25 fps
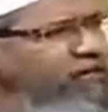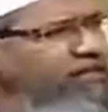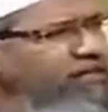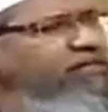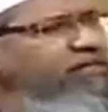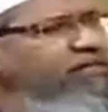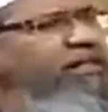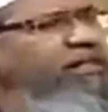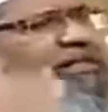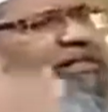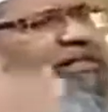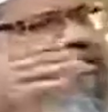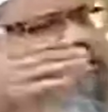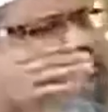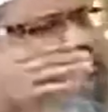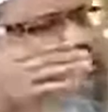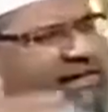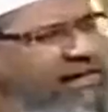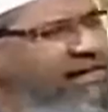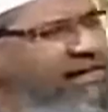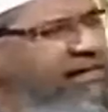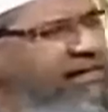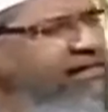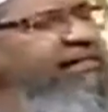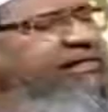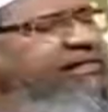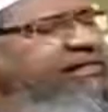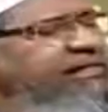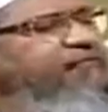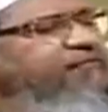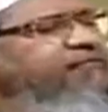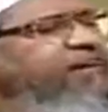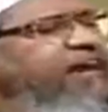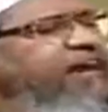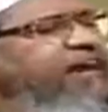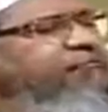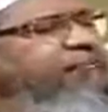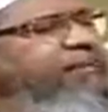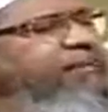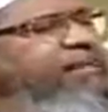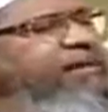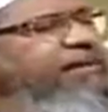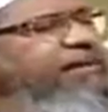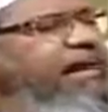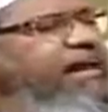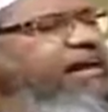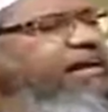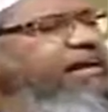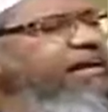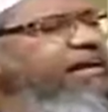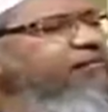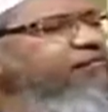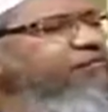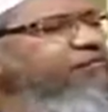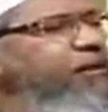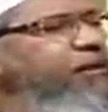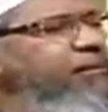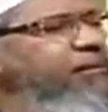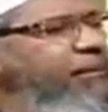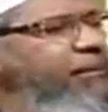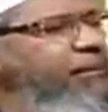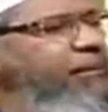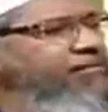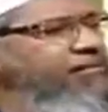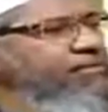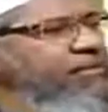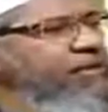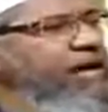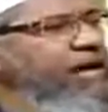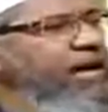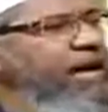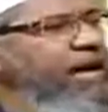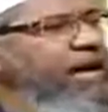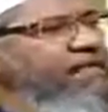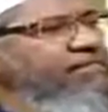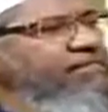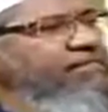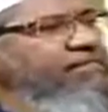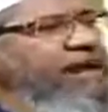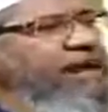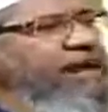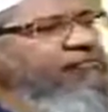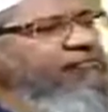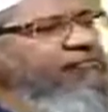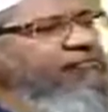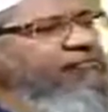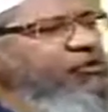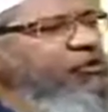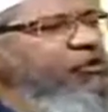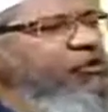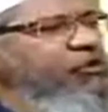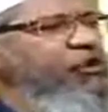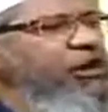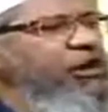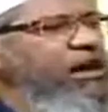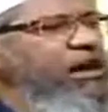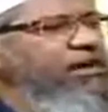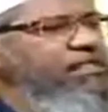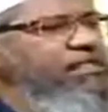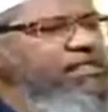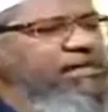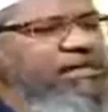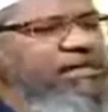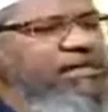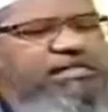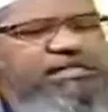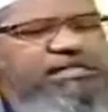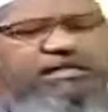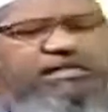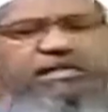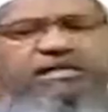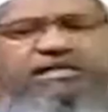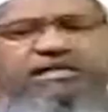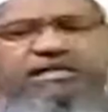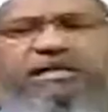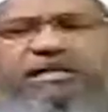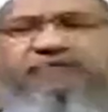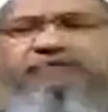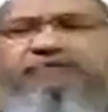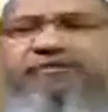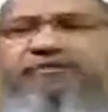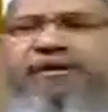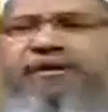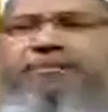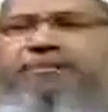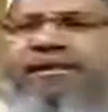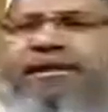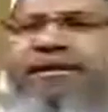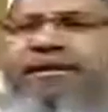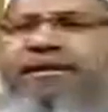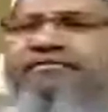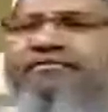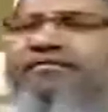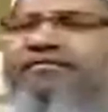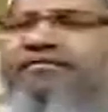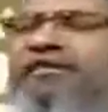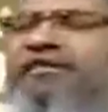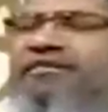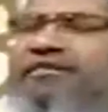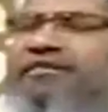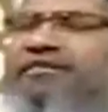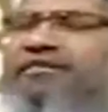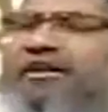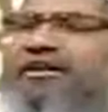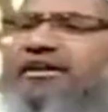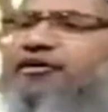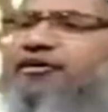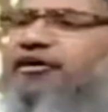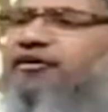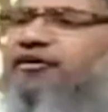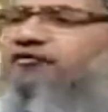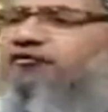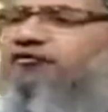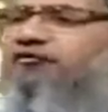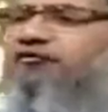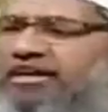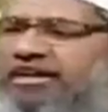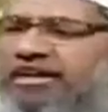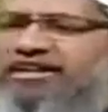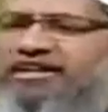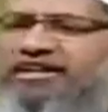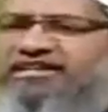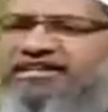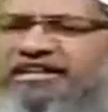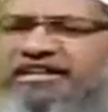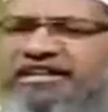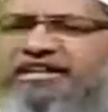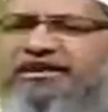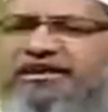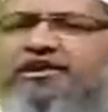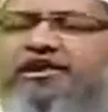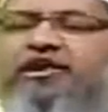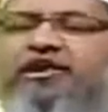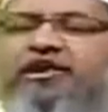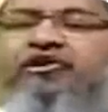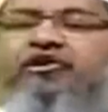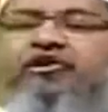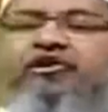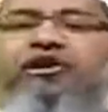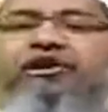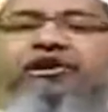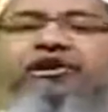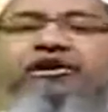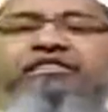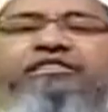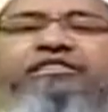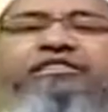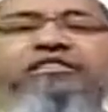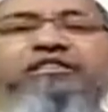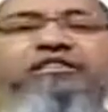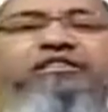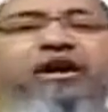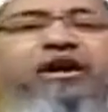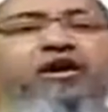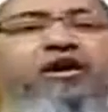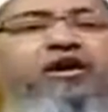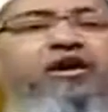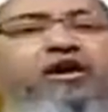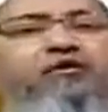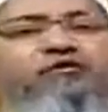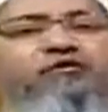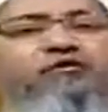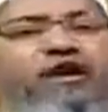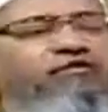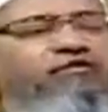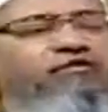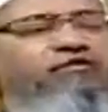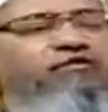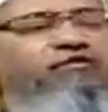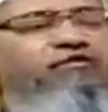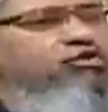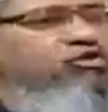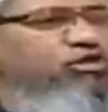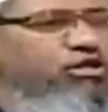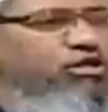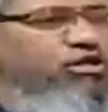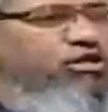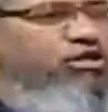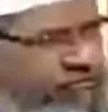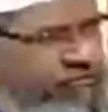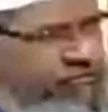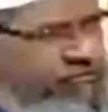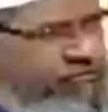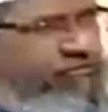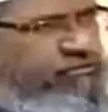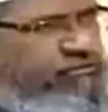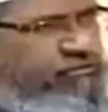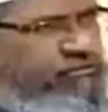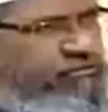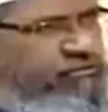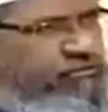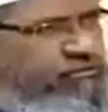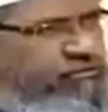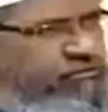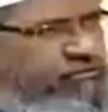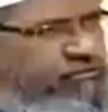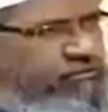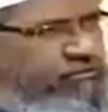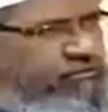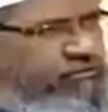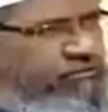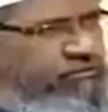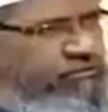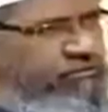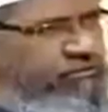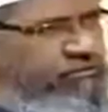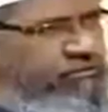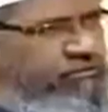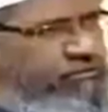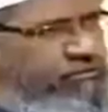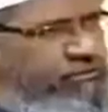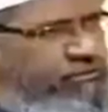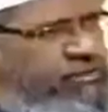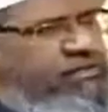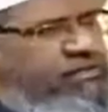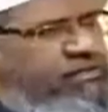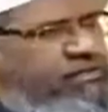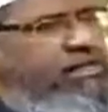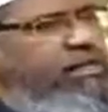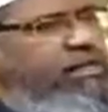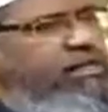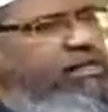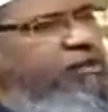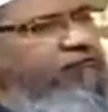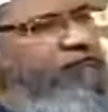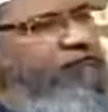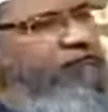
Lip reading: they disagree that we have been created from apes. And that's what the Quran says, that we believe in the theory of creation, not in the theory of evolution. The theory